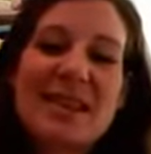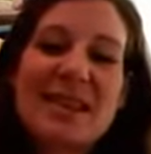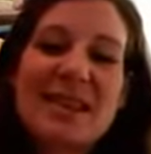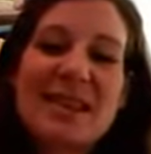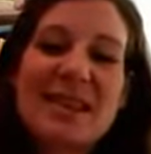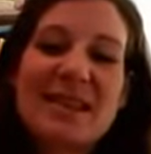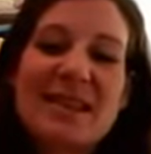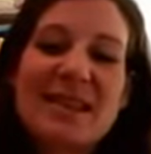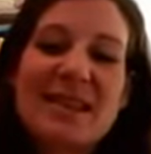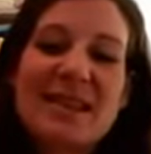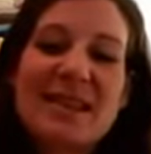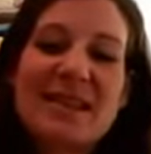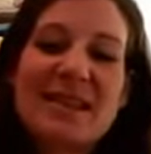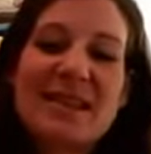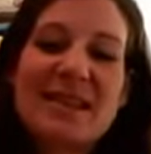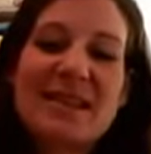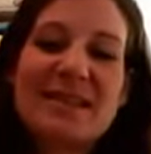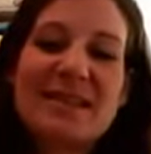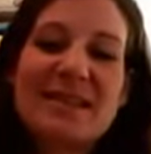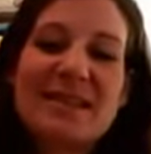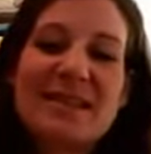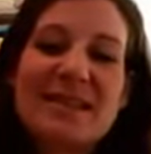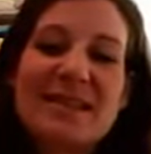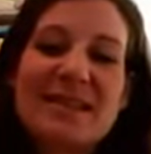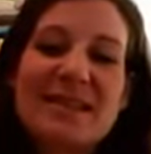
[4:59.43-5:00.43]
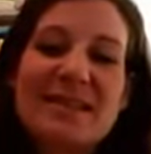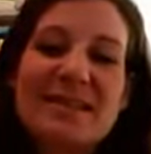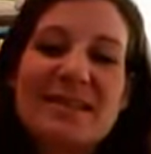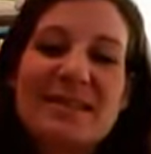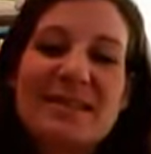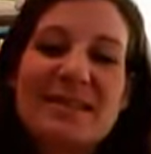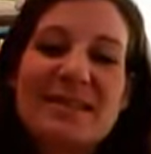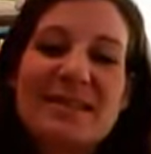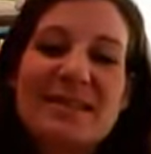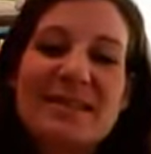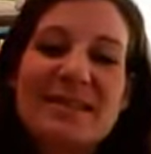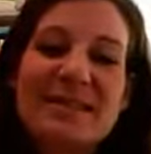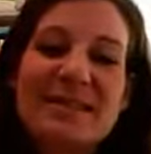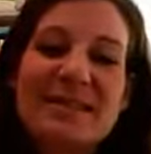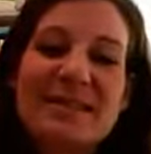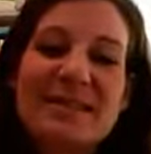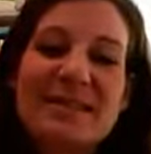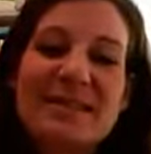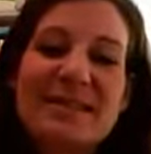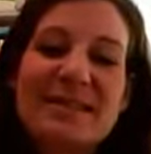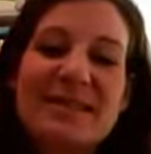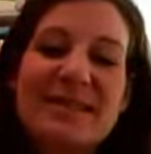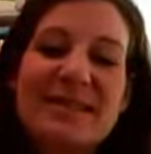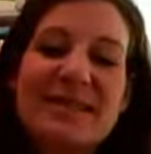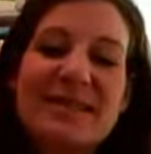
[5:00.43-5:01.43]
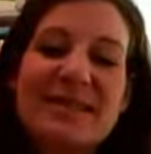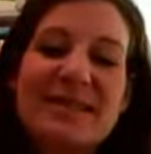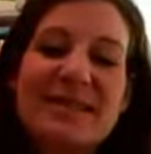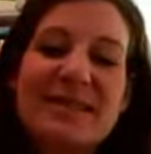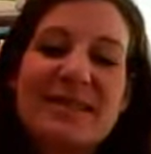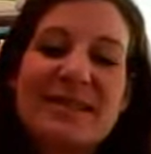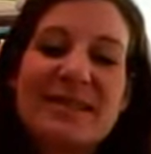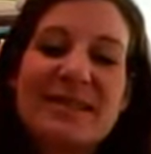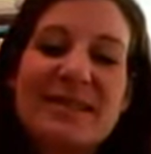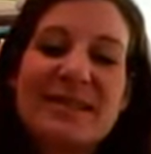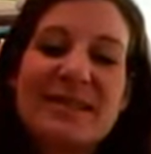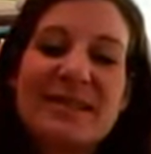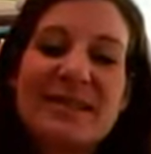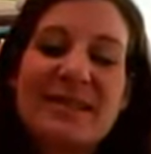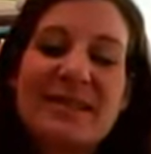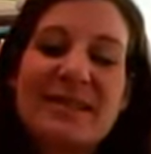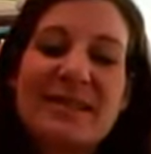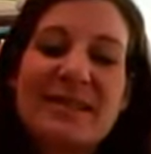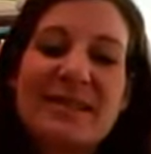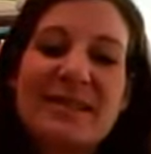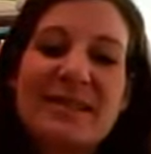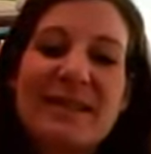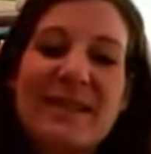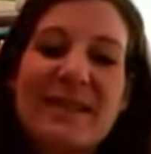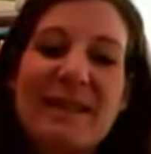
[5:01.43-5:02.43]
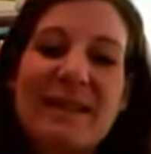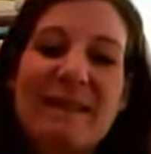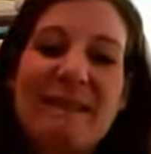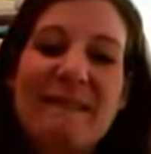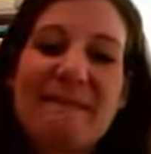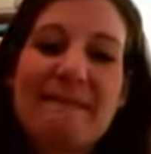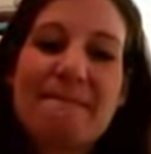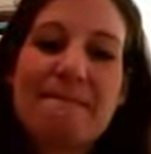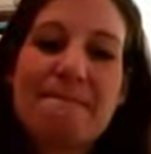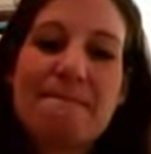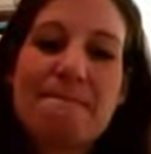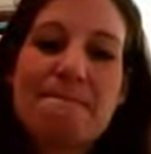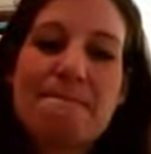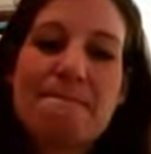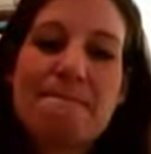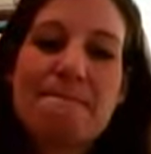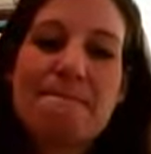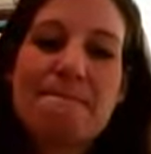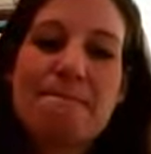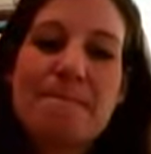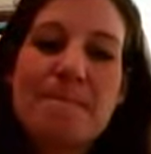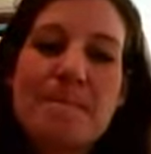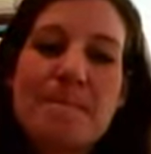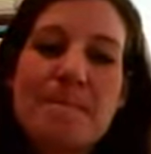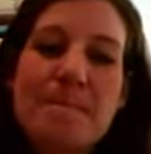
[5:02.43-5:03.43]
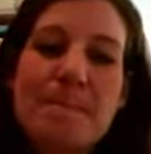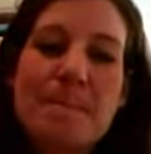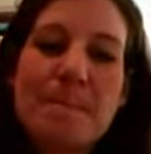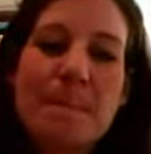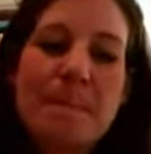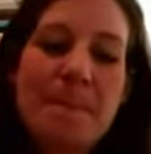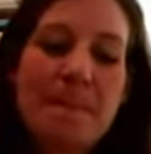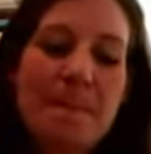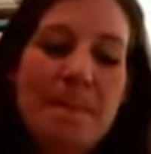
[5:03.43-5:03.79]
No words are spoken by the person on screen.